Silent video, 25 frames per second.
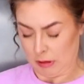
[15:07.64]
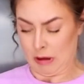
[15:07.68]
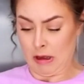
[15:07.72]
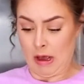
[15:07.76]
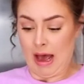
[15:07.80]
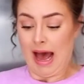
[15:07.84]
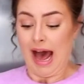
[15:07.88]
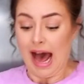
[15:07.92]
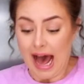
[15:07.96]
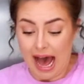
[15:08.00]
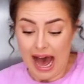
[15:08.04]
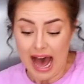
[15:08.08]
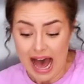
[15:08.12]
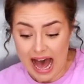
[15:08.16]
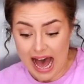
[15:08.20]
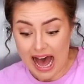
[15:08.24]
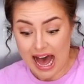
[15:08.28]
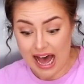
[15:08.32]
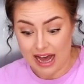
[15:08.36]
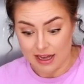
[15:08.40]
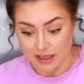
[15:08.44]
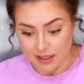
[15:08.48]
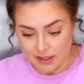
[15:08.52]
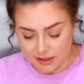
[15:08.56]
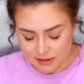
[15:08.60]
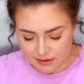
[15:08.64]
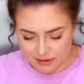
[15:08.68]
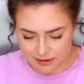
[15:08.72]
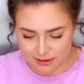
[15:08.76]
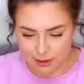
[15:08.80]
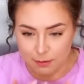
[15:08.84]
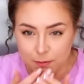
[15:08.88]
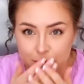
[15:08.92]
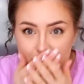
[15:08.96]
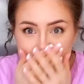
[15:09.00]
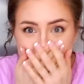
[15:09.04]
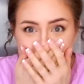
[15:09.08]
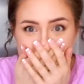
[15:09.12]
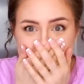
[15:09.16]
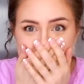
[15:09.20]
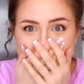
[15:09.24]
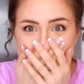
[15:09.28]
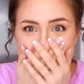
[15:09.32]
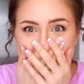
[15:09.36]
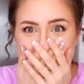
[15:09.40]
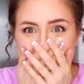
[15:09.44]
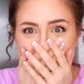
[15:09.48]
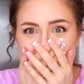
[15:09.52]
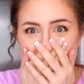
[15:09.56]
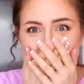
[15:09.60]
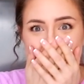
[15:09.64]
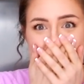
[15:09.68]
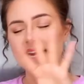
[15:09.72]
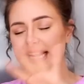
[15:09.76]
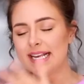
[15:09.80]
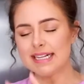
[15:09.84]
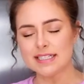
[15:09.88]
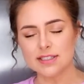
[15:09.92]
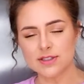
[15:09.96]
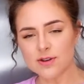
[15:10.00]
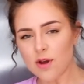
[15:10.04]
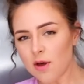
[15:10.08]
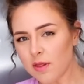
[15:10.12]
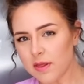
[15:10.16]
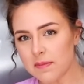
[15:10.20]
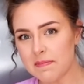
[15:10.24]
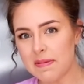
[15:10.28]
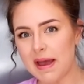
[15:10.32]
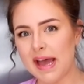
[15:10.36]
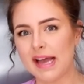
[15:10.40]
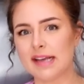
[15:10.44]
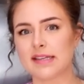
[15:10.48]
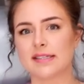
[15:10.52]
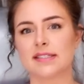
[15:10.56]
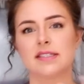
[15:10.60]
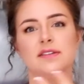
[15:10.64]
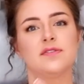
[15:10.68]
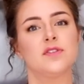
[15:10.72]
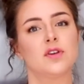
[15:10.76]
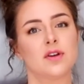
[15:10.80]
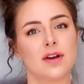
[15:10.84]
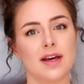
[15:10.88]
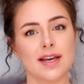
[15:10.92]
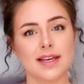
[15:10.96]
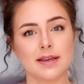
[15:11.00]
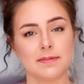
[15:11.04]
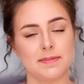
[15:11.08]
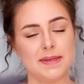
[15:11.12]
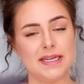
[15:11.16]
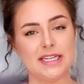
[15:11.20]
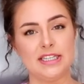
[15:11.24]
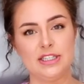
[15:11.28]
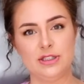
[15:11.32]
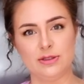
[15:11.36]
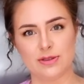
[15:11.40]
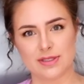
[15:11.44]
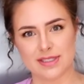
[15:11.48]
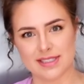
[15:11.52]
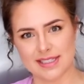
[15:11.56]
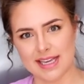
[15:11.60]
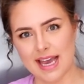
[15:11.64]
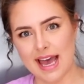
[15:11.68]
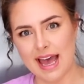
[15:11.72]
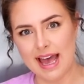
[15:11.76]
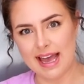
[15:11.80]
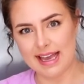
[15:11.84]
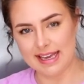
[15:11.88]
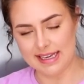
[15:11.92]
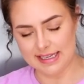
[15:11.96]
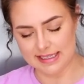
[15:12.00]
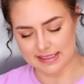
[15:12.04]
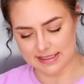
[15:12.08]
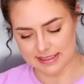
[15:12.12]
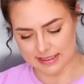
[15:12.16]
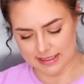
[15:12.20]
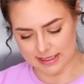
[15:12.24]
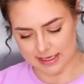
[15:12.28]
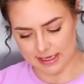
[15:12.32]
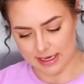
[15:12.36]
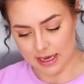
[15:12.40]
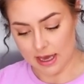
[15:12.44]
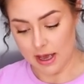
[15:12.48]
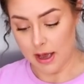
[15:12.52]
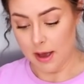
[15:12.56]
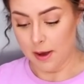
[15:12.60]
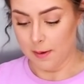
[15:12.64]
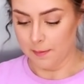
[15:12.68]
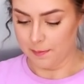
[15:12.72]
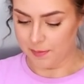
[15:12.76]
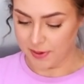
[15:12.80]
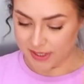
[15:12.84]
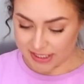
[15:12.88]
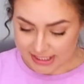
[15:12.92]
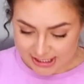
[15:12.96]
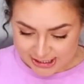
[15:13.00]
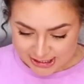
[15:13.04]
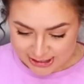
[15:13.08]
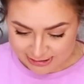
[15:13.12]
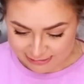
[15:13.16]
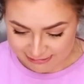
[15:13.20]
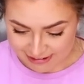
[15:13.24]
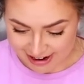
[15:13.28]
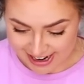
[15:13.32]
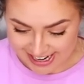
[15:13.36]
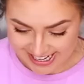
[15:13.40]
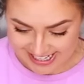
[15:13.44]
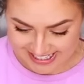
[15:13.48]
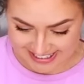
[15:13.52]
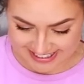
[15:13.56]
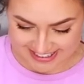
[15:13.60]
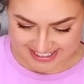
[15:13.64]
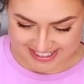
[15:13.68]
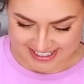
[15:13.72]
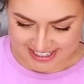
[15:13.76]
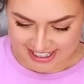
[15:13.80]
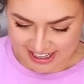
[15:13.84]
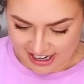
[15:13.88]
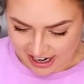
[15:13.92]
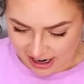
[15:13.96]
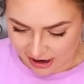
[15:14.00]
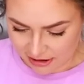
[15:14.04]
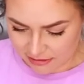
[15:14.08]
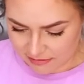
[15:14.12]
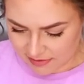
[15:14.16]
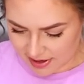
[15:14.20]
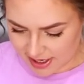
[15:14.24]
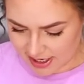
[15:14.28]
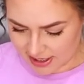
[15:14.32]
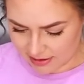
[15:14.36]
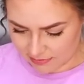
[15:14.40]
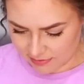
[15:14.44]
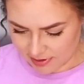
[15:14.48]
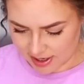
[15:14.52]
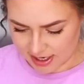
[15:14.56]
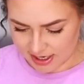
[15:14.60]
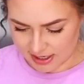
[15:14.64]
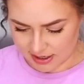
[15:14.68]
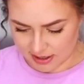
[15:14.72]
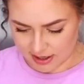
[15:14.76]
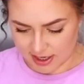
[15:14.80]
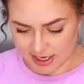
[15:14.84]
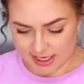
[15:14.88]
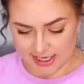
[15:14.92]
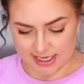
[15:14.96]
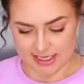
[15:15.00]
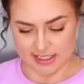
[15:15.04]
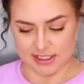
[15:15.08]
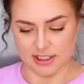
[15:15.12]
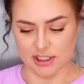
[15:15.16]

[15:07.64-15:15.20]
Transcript: Ah! It's not the best if you're like me and you scare easily, but it's great. I really, really like it.